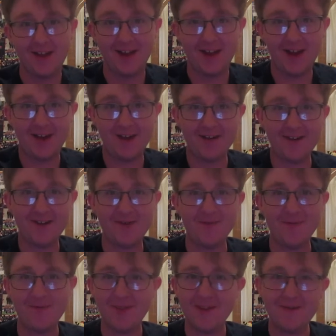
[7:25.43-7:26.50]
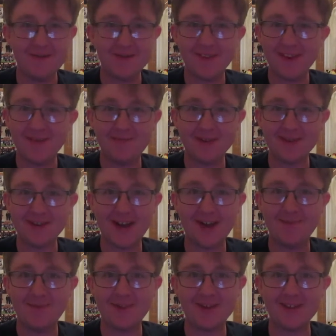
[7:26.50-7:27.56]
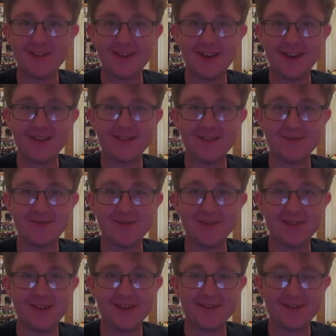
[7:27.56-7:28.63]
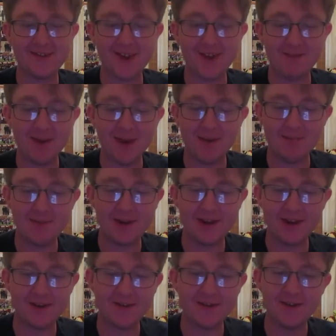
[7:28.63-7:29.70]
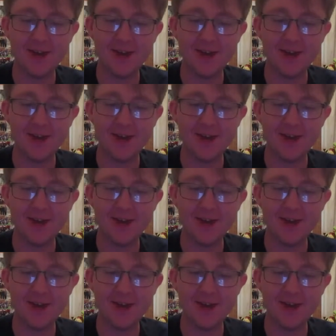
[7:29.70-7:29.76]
I don't know. There wasn't as much happening today as there was yesterday, in my opinion.